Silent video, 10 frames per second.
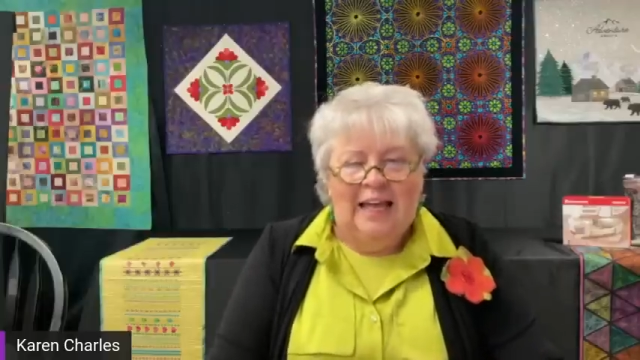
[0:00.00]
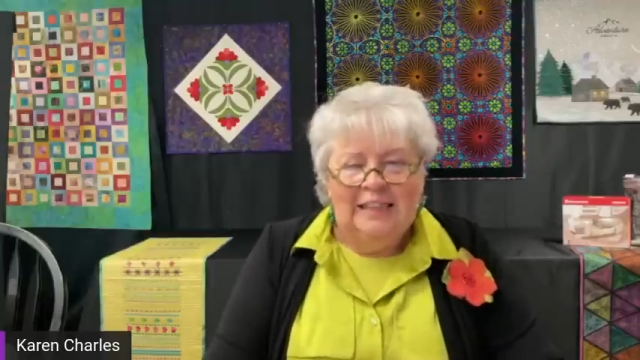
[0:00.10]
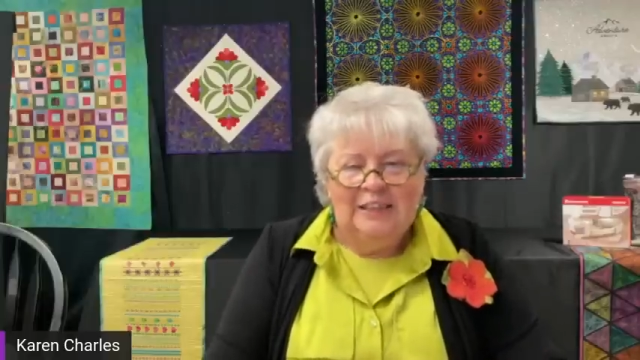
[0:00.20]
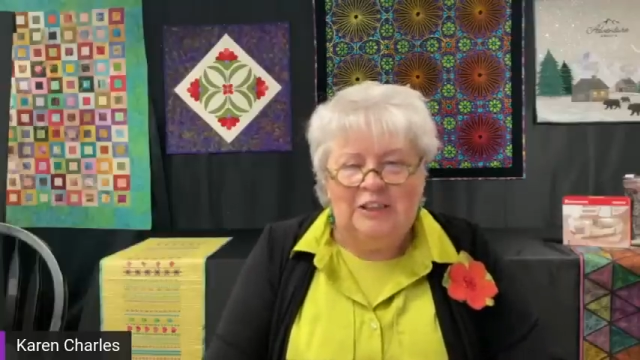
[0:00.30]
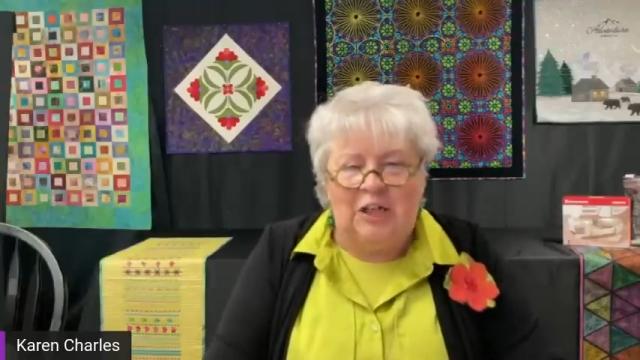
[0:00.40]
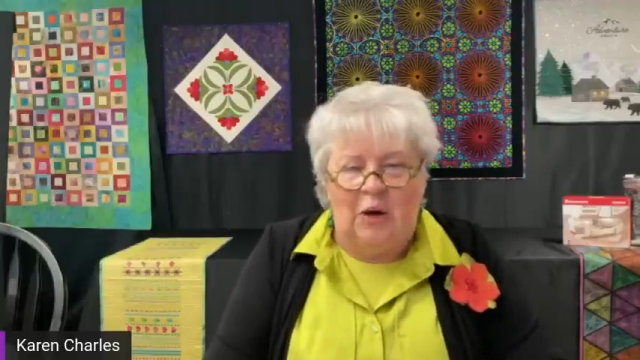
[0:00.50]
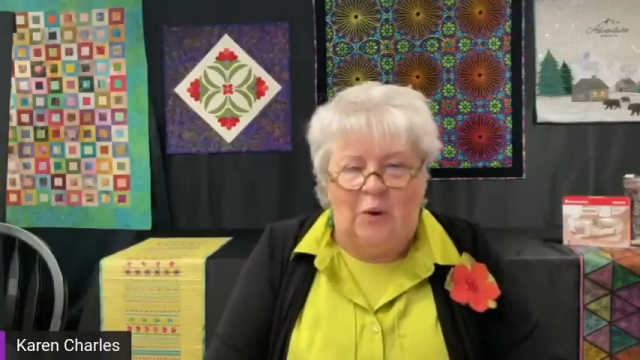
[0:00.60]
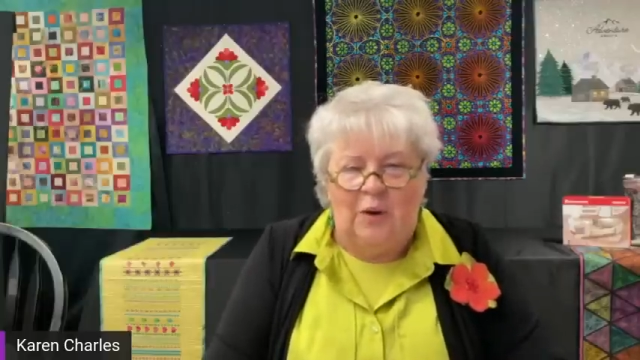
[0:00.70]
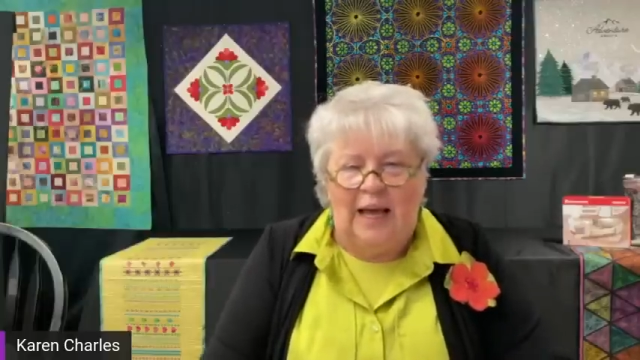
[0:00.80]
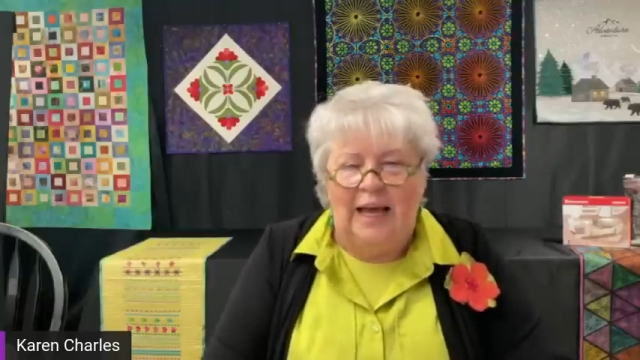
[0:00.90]

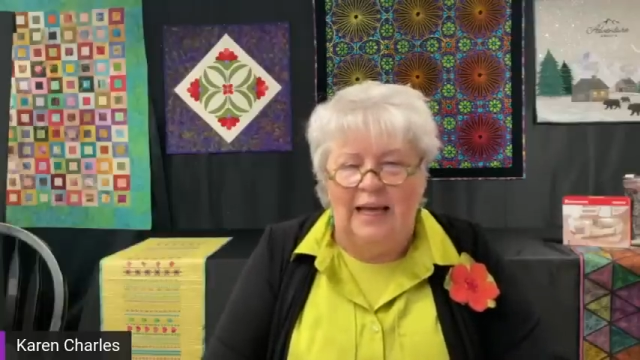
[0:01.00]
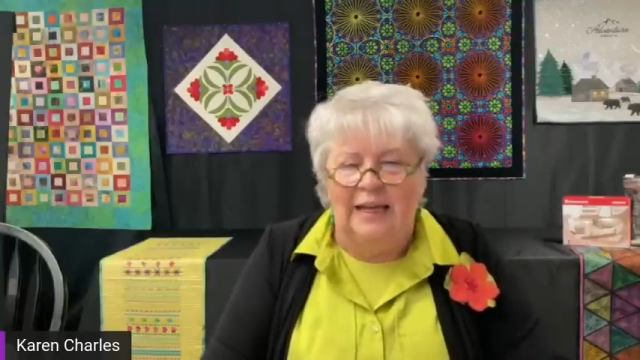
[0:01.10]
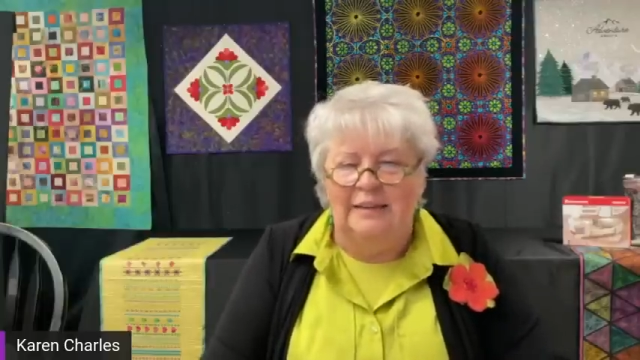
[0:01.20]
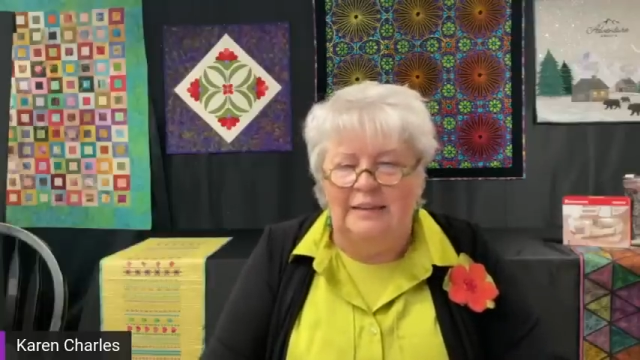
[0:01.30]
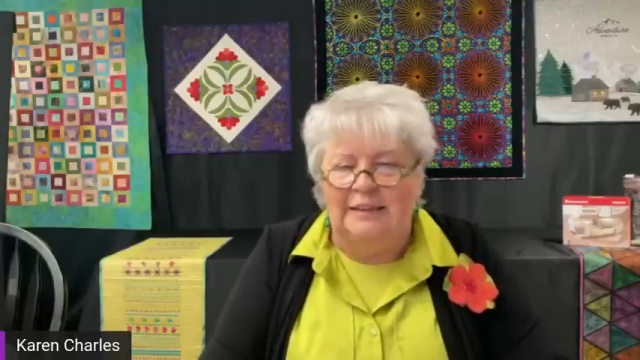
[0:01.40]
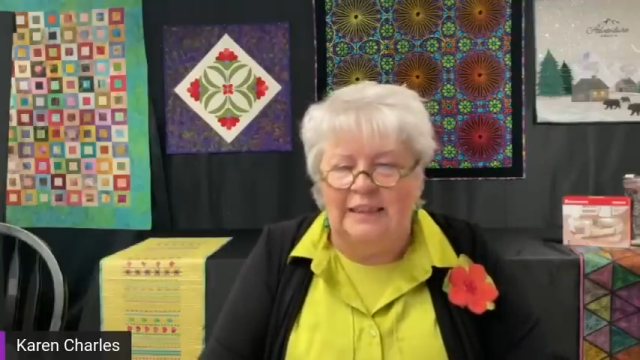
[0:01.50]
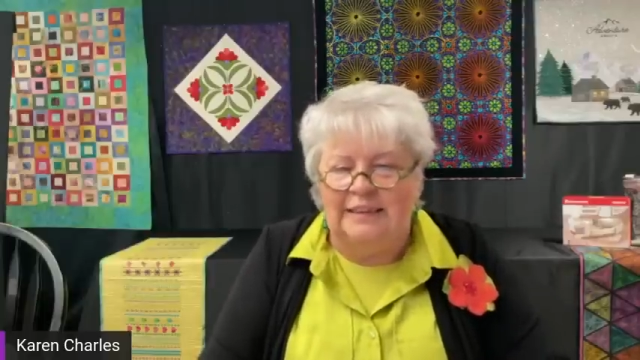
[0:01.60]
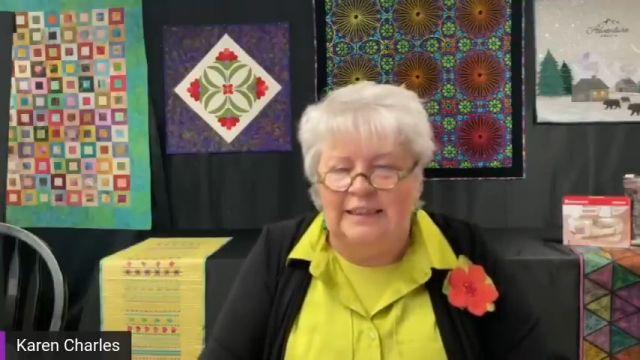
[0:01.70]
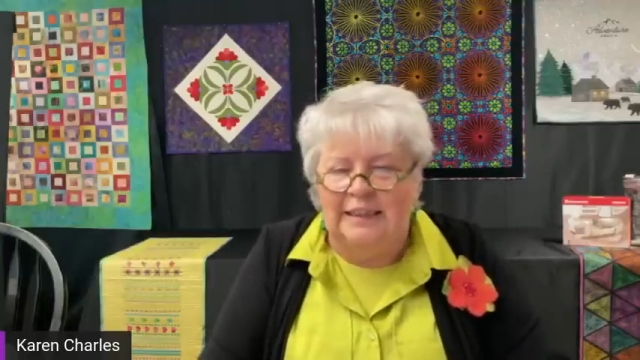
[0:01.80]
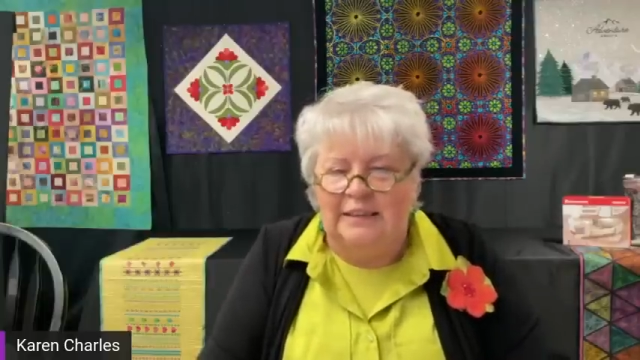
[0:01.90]
So, and is,
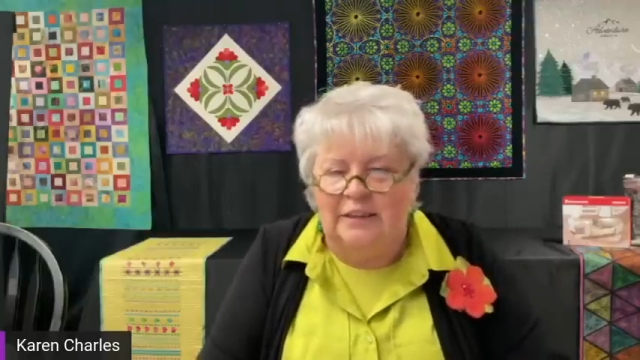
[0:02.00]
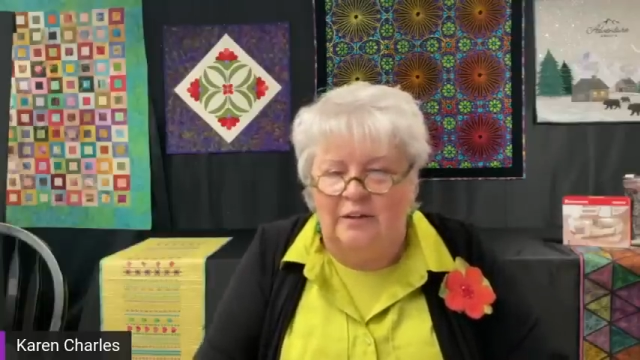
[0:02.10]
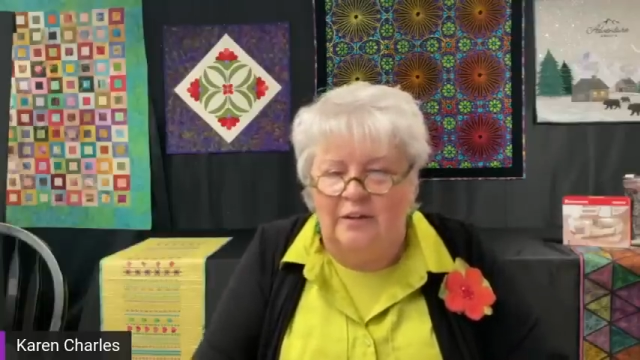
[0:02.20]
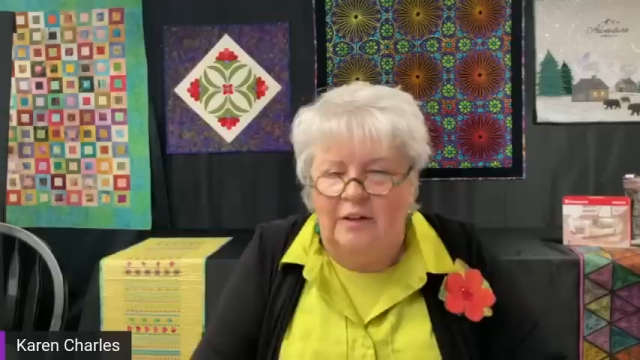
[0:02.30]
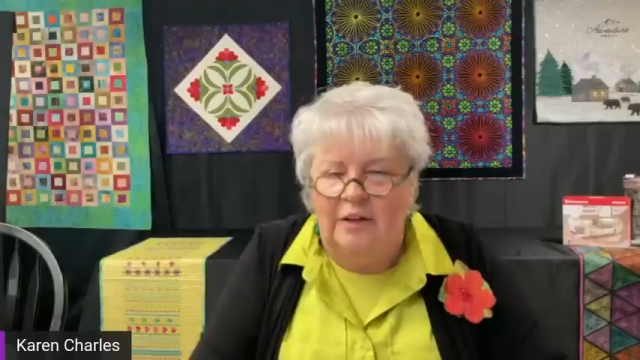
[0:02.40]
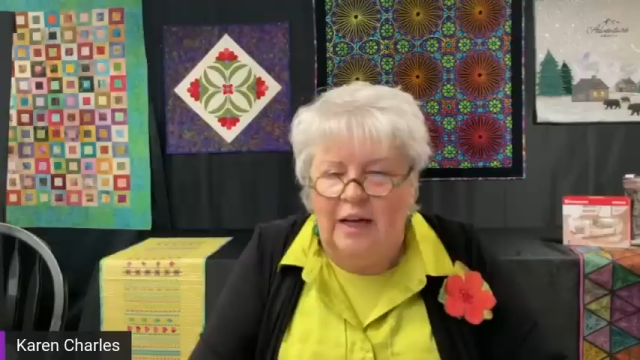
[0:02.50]
let's see, is there,